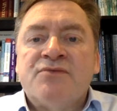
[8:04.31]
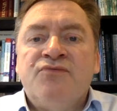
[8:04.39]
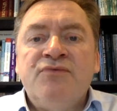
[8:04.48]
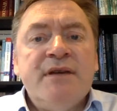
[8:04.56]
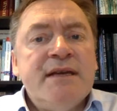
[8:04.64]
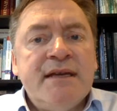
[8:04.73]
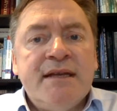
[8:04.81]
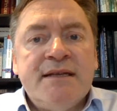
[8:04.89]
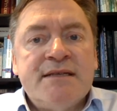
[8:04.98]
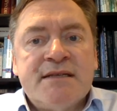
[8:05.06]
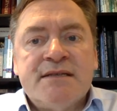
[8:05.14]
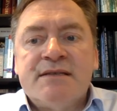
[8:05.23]
really
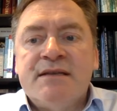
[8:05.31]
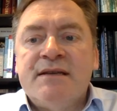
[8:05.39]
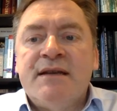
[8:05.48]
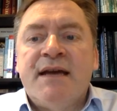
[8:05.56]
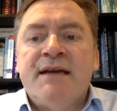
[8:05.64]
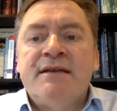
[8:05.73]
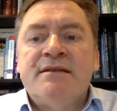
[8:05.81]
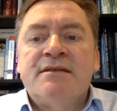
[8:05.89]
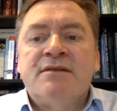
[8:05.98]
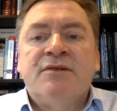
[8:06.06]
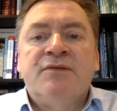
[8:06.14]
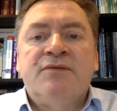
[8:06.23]
since the days
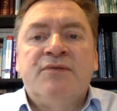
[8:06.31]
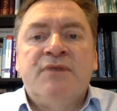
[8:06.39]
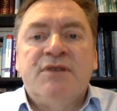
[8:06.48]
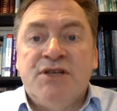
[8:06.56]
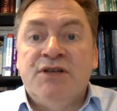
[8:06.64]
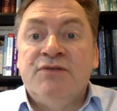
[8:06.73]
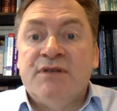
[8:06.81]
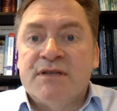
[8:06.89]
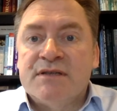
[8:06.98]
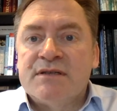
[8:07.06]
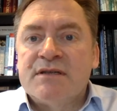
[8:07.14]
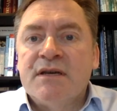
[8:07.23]
of the
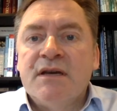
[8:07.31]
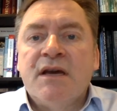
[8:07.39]
Tudors,